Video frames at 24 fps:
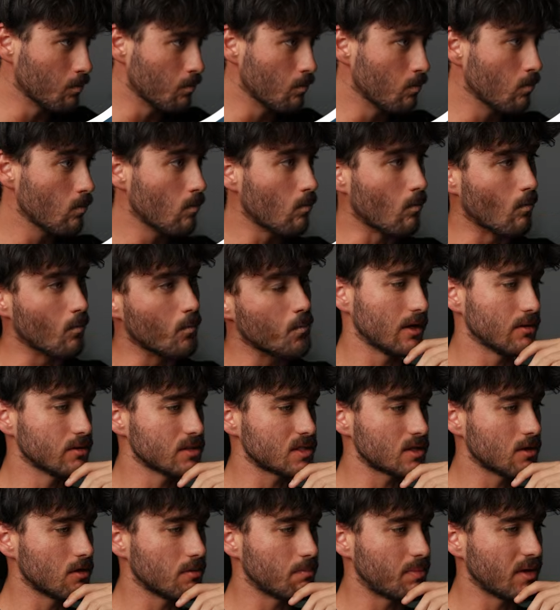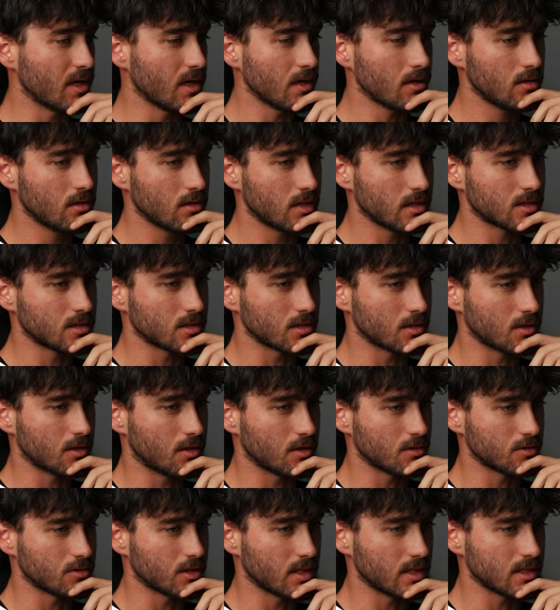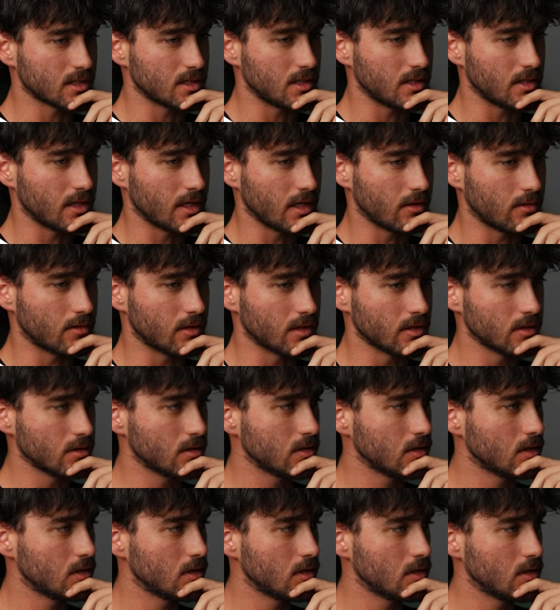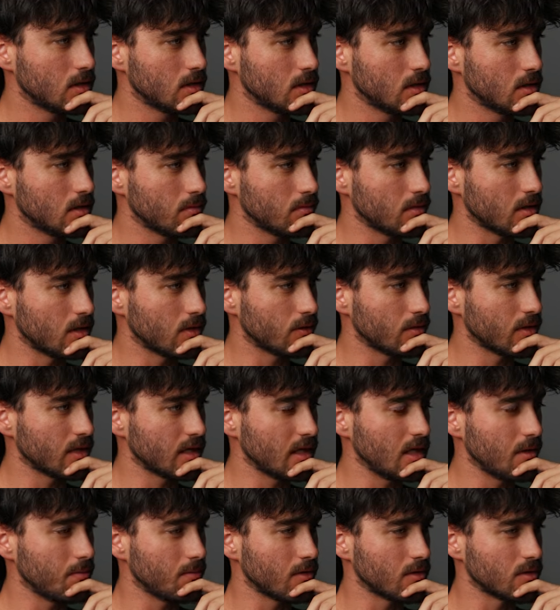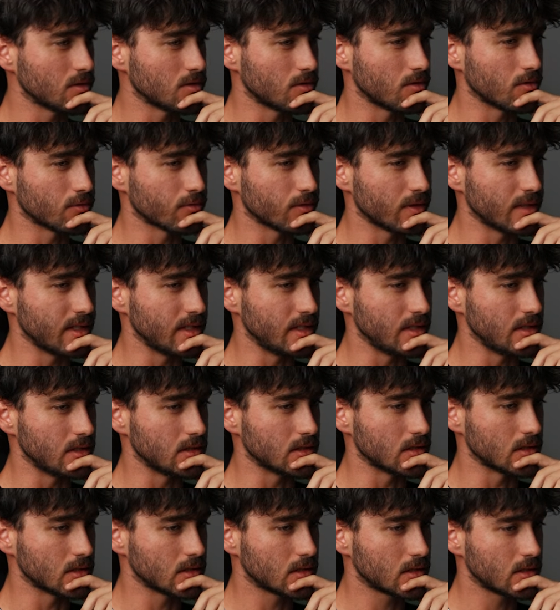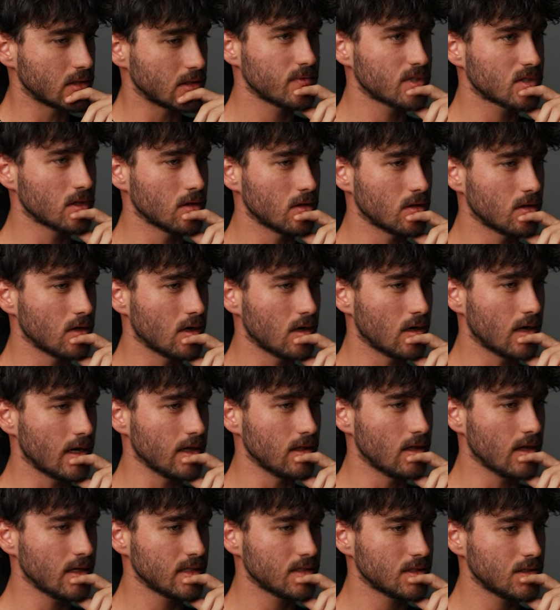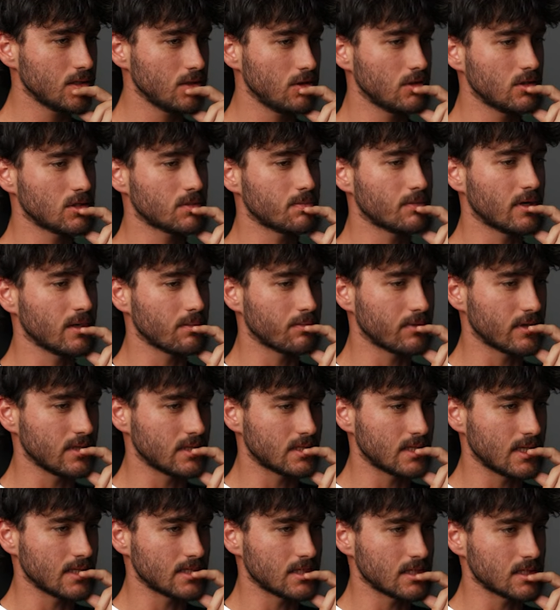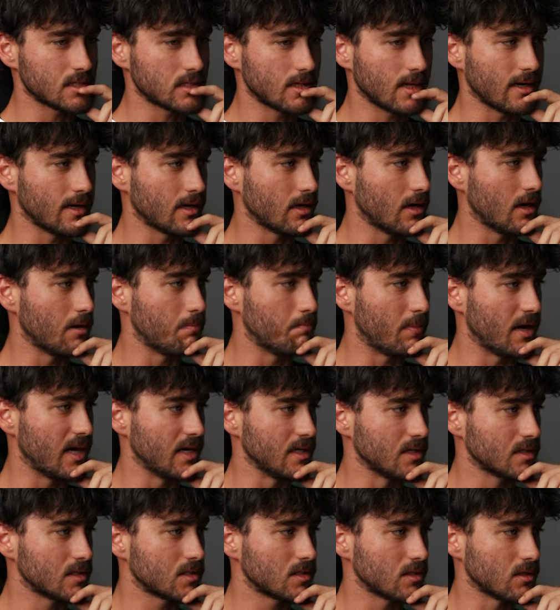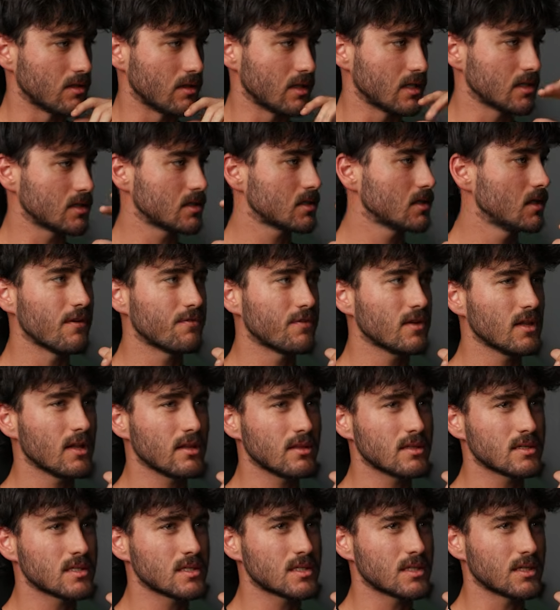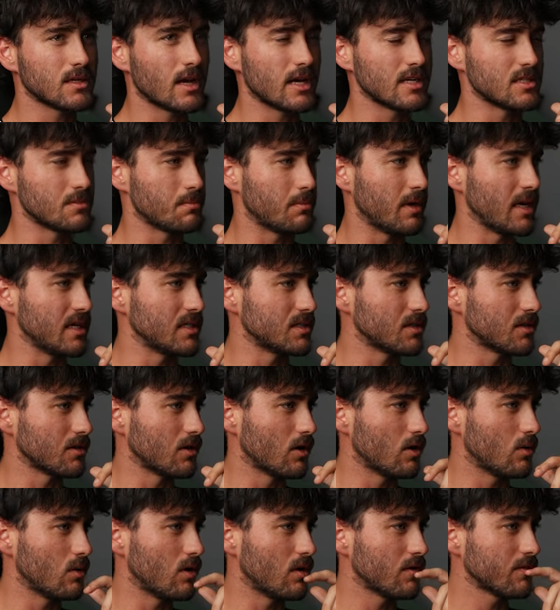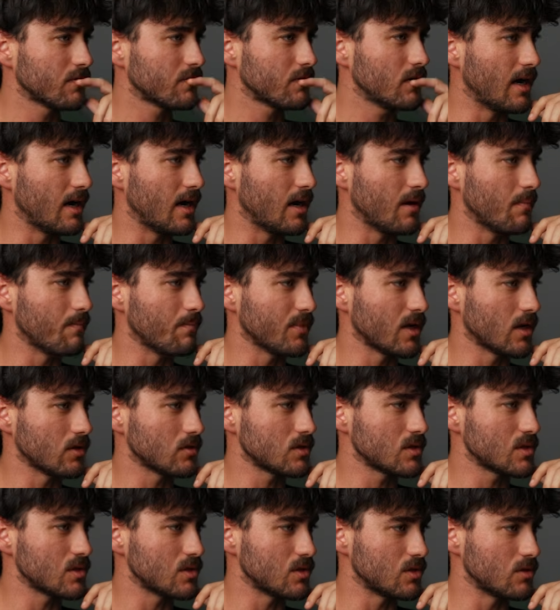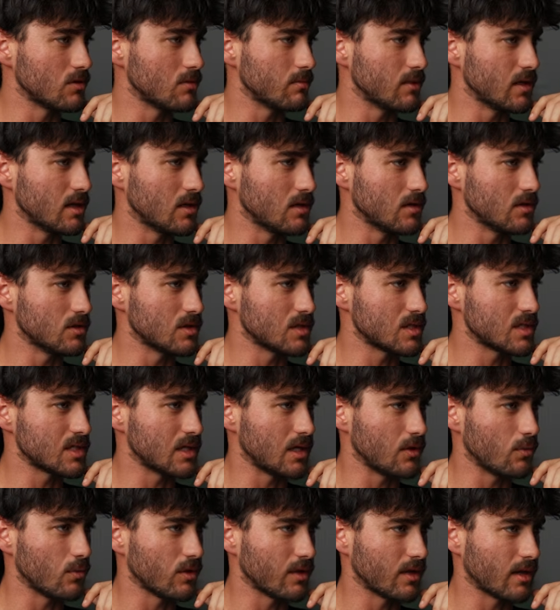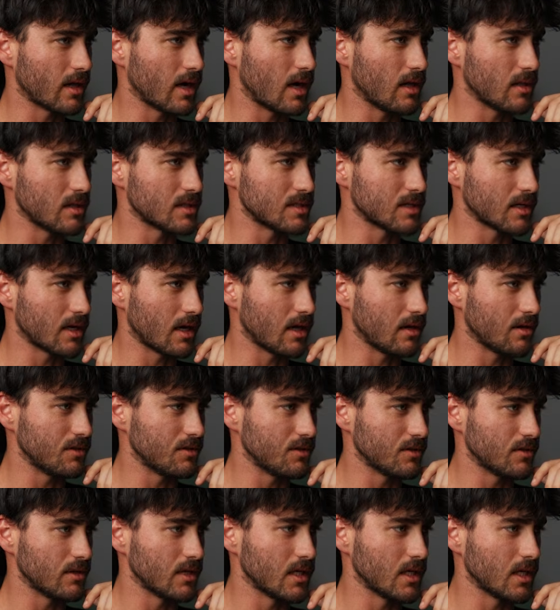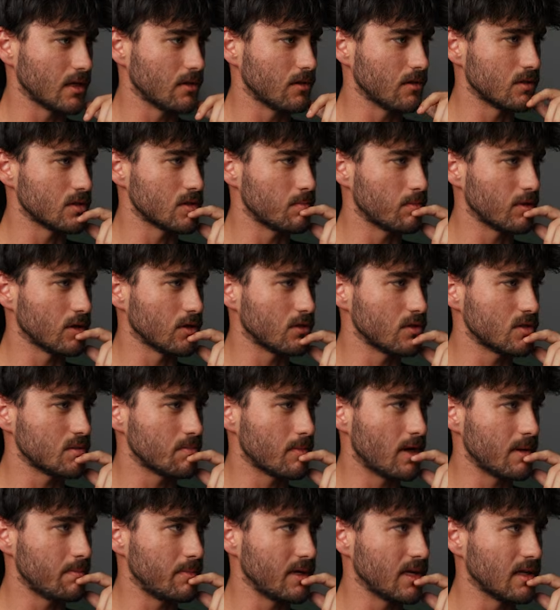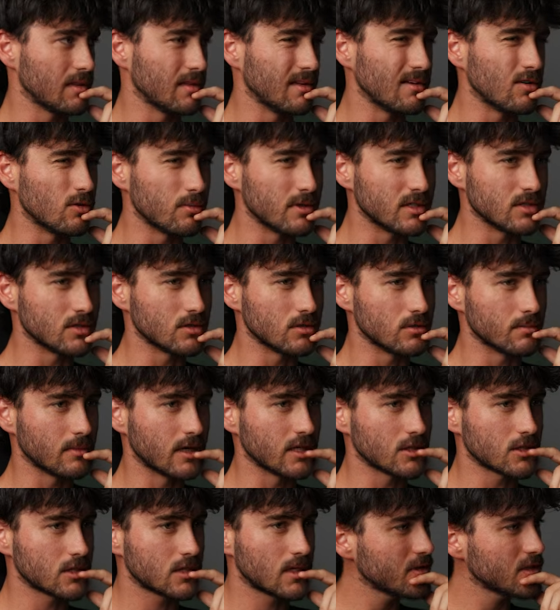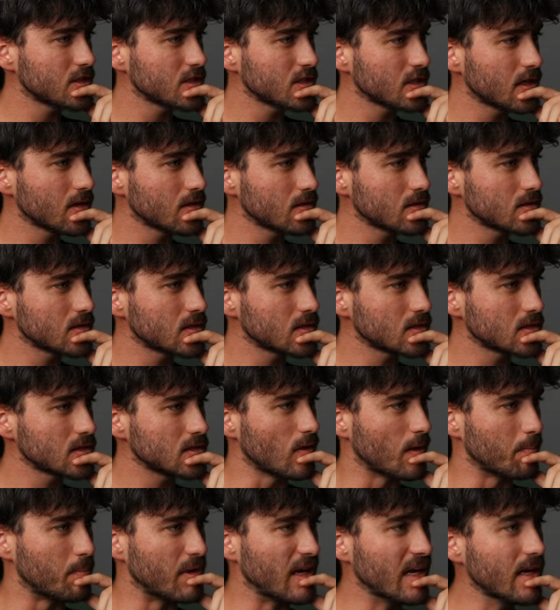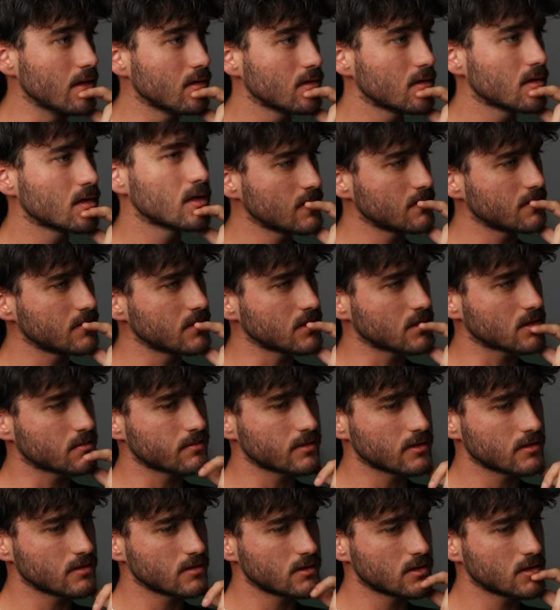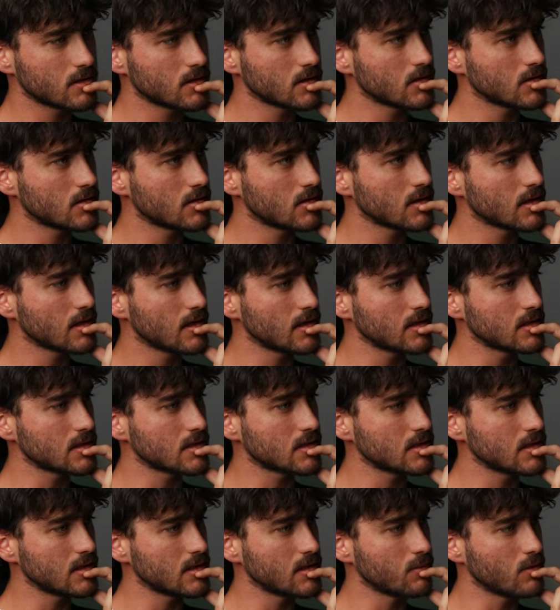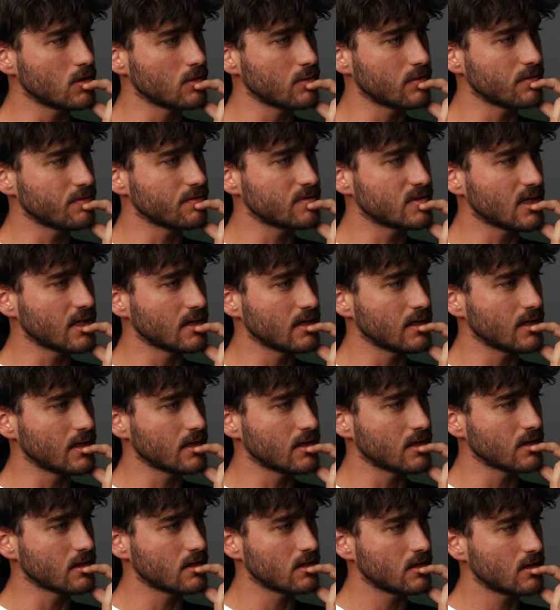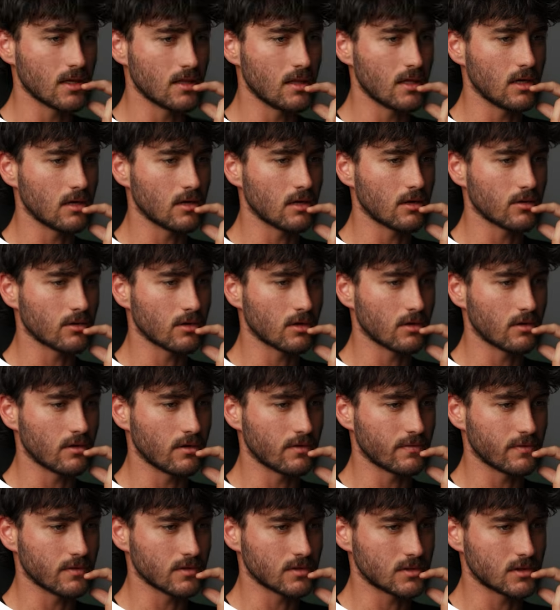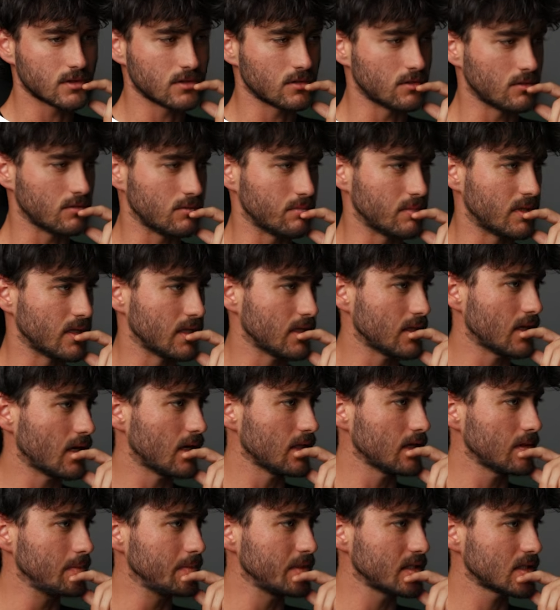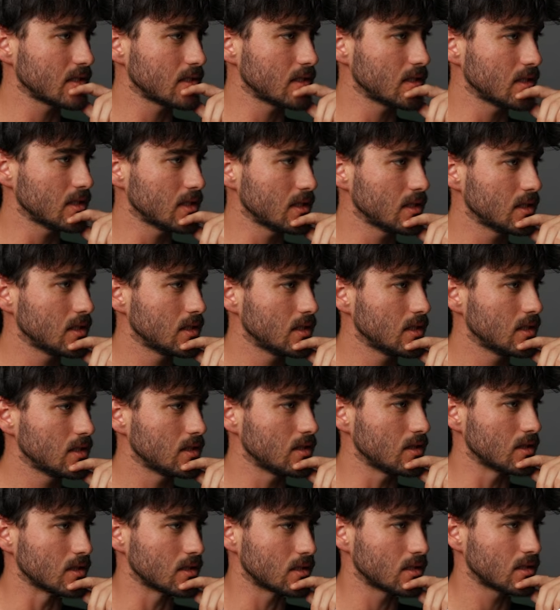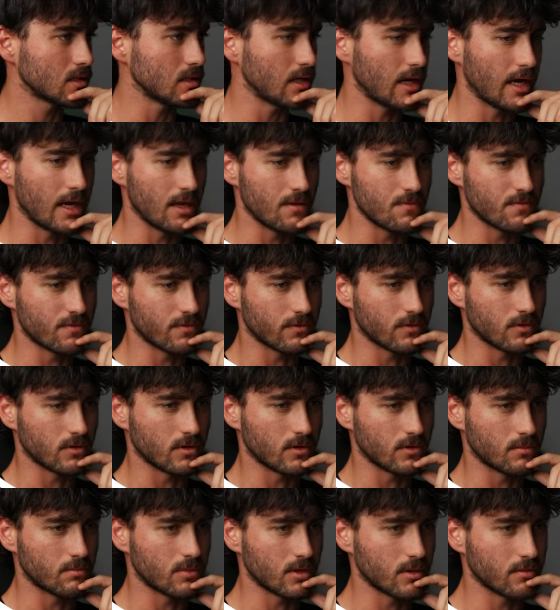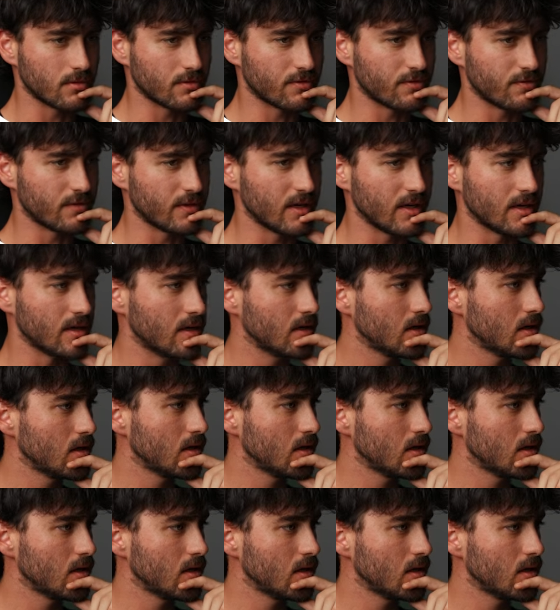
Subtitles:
That one's not bad. Nice and contrasty, that one. But I want to keep those greens. So I like to use my presets as like a base. So I feel like this is a nice base to go off. I'll just zoom in and just see what the colors are kind of doing. Those blues might be a little bit too much. The shadows a bit. The exposure. You can kind of see what we've done here. And then I'll go over to my color mixer. Just aim for Boba Fett.